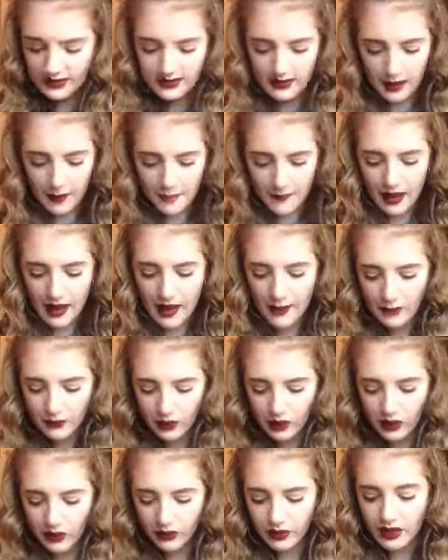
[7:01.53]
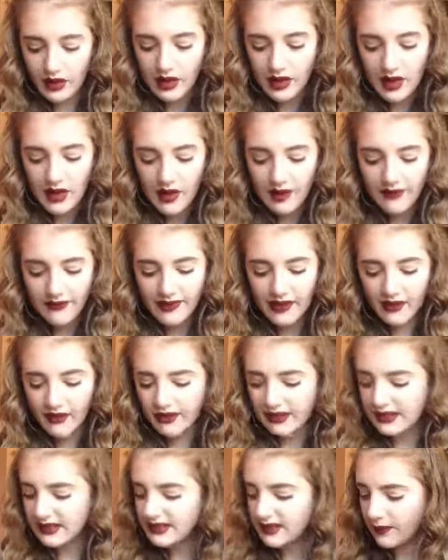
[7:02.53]
is a matte brown,
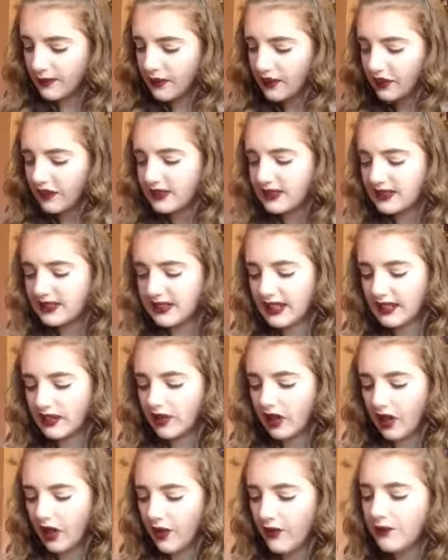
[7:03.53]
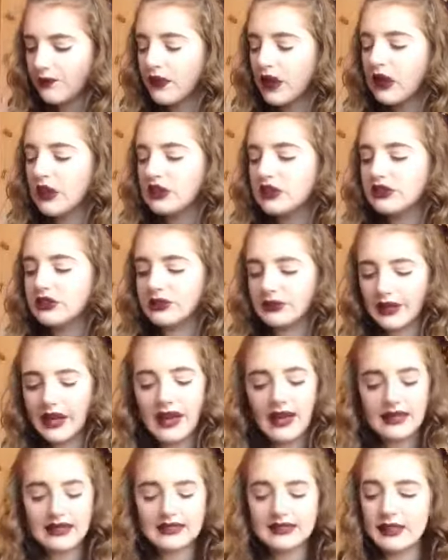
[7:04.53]
very similar to Sidecar. So
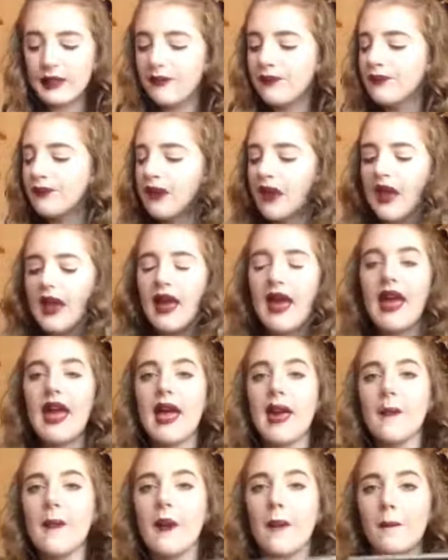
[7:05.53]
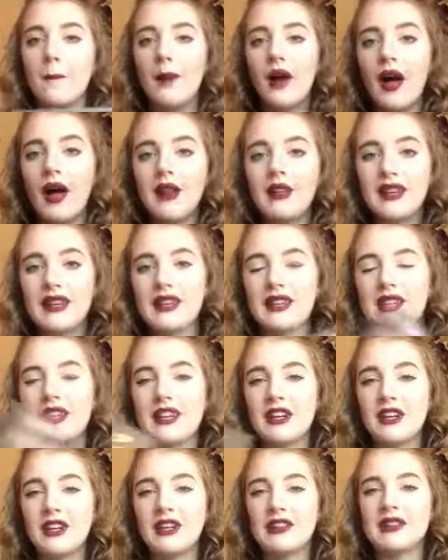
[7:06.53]
yes, Buck in
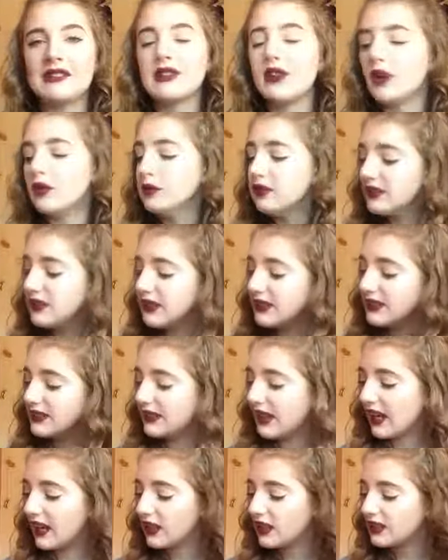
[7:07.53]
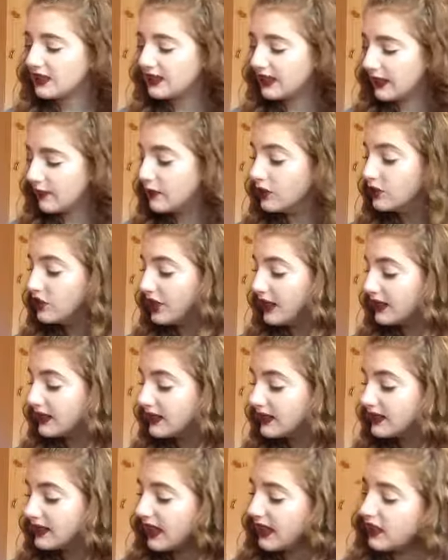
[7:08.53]
here is almost the exact same shade
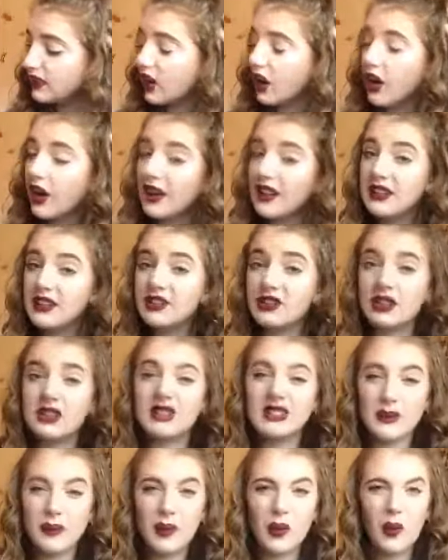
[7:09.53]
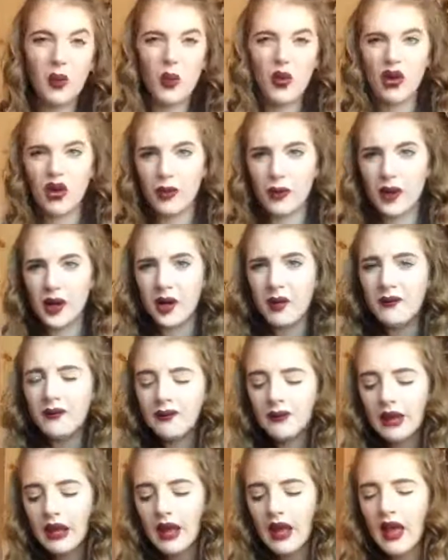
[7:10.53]
as Sidecar, it's just a bit warmer.
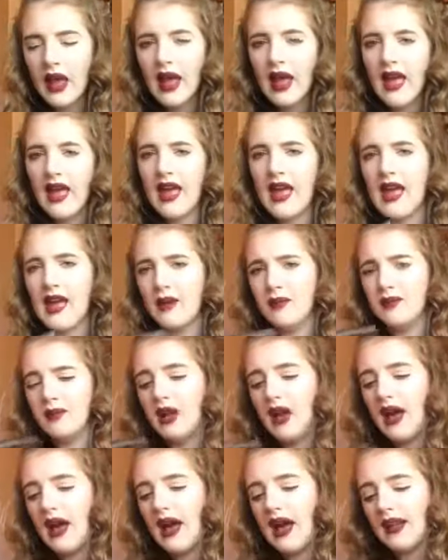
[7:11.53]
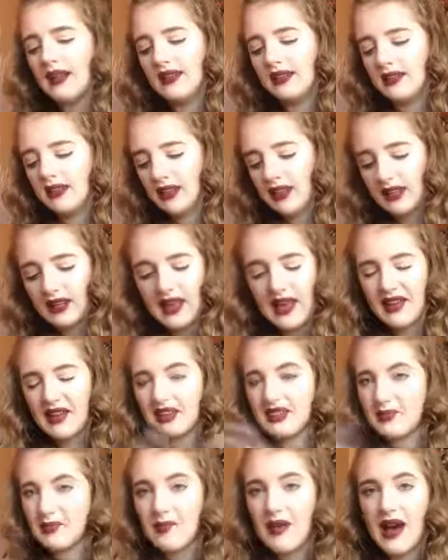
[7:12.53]
And again,
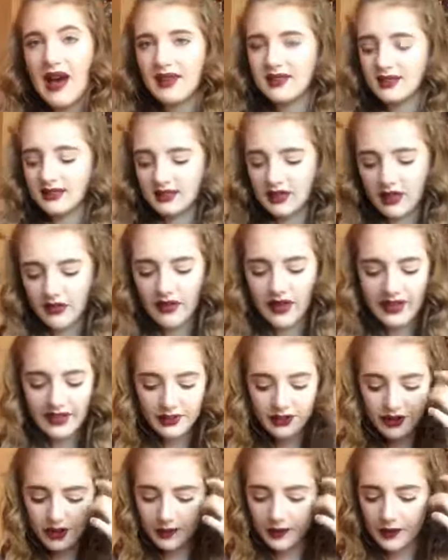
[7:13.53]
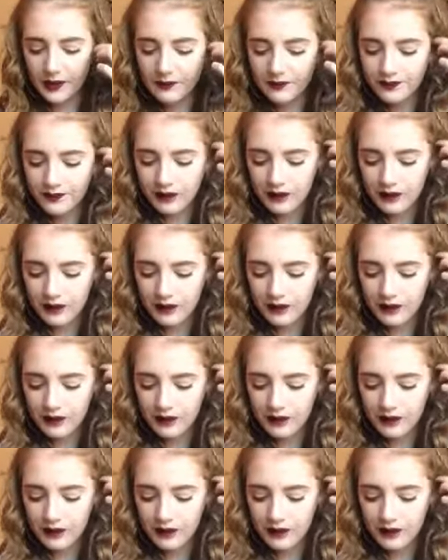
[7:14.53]
it's matte, doesn't have any shimmer.